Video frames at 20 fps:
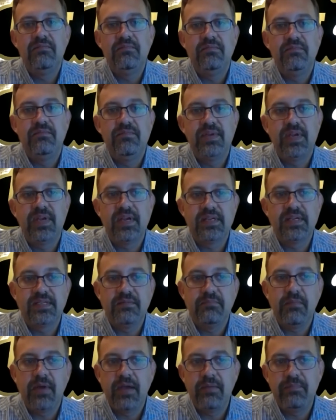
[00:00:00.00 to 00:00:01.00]
because it
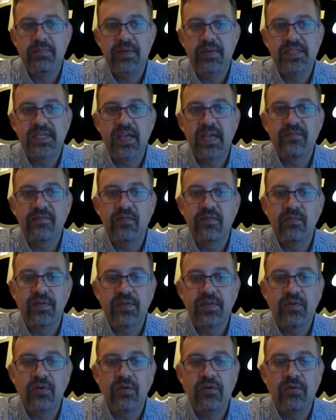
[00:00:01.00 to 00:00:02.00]
might be safer with
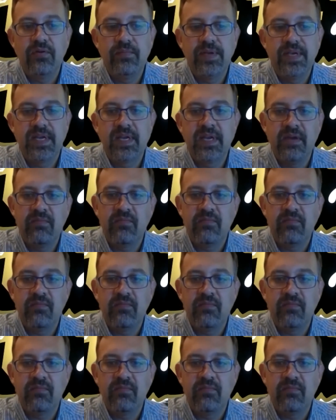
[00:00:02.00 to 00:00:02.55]
COVID, again,